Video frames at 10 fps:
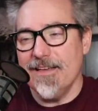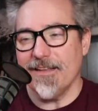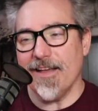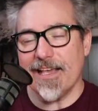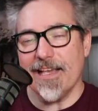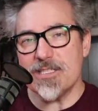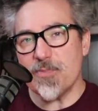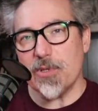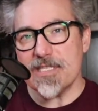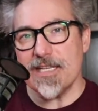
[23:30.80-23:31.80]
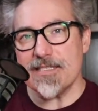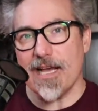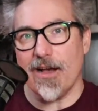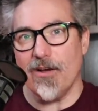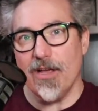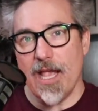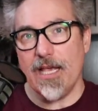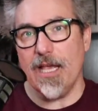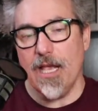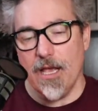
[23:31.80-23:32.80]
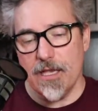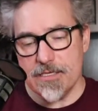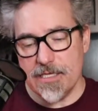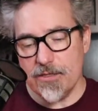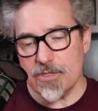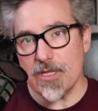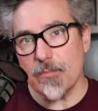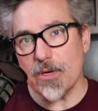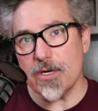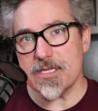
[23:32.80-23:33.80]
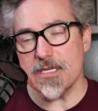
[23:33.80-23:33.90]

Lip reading: Like, it's percentile. Hey, see those numbers?